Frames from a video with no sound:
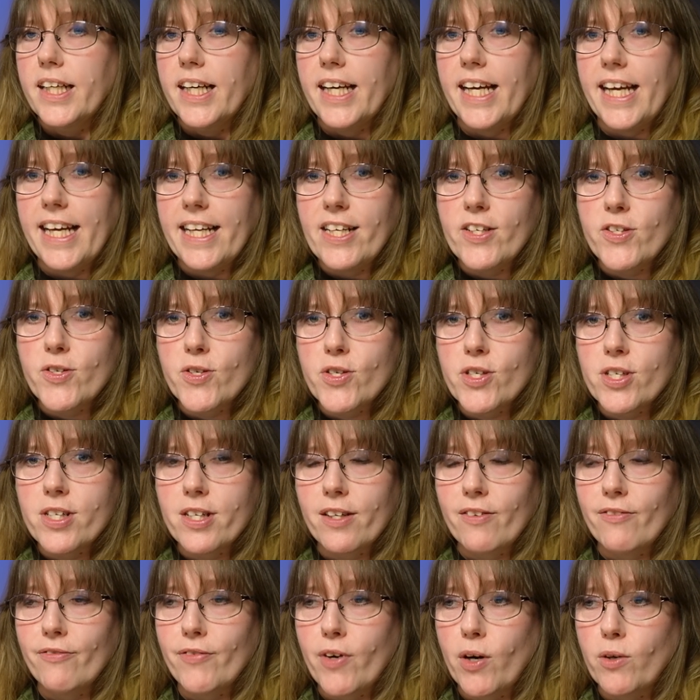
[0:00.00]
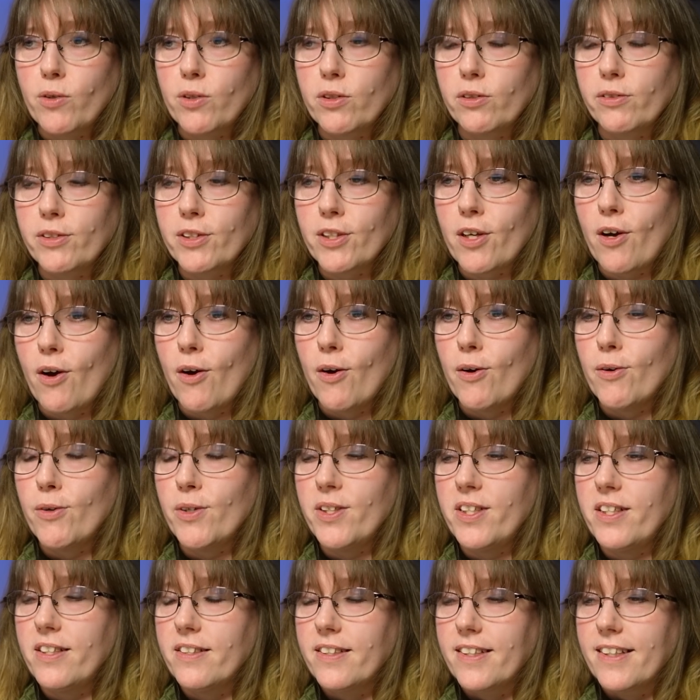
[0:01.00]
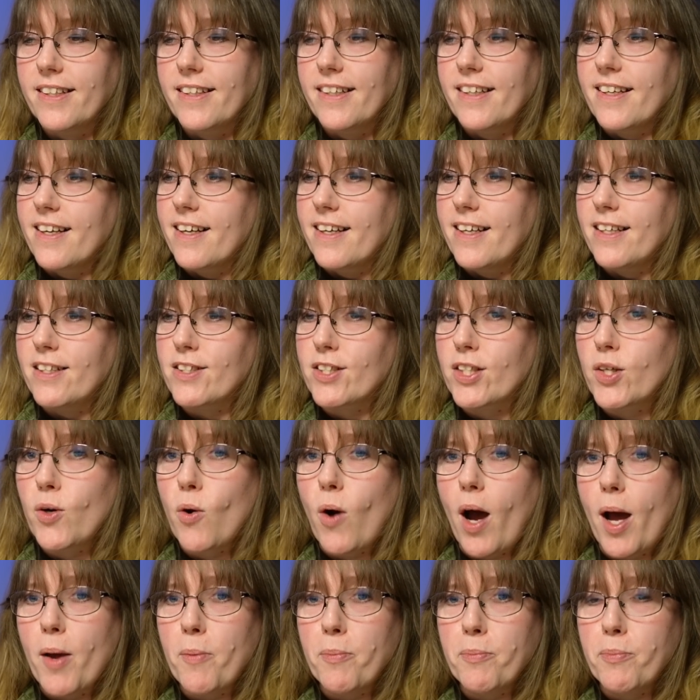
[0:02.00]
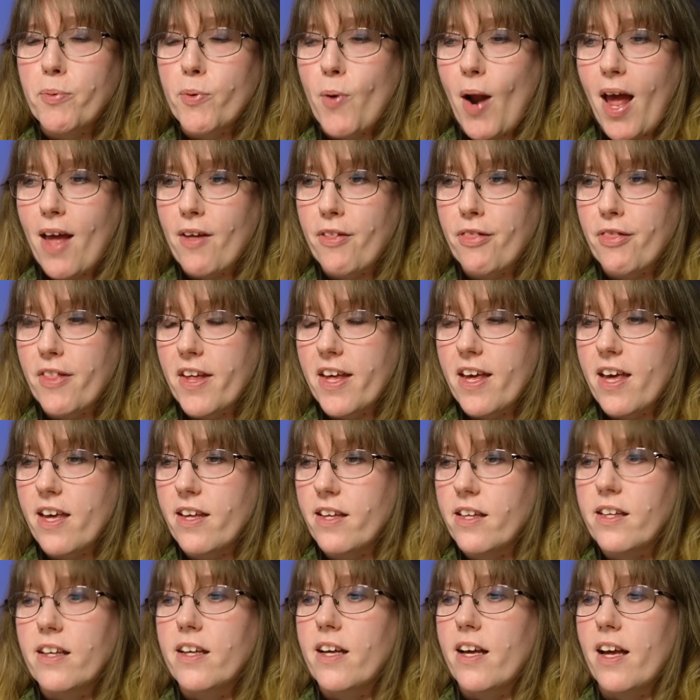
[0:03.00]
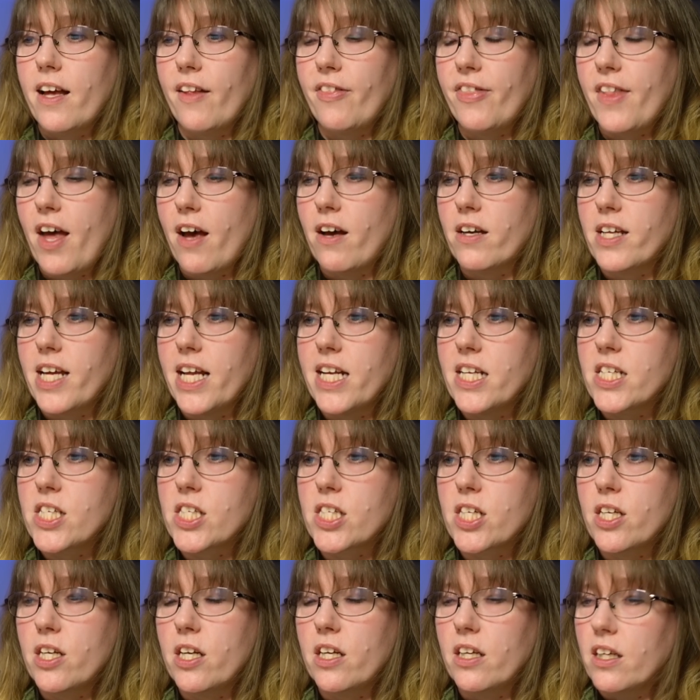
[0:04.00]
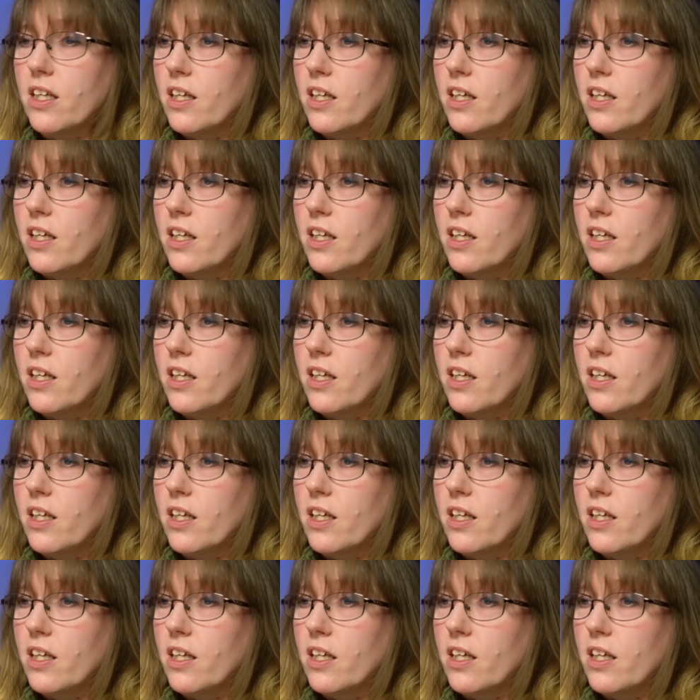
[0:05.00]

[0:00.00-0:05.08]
Interesting vocal tone. It's quite breathy, and that instant